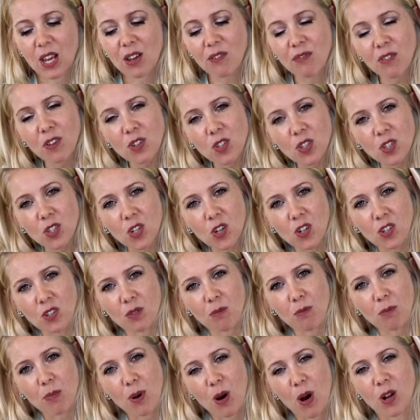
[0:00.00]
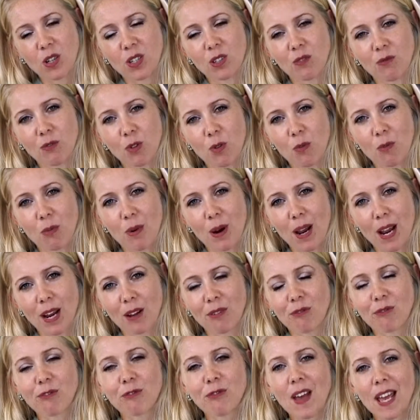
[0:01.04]
if a certain part of your brain
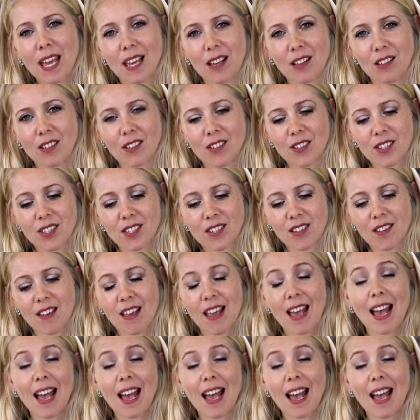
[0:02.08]
fails,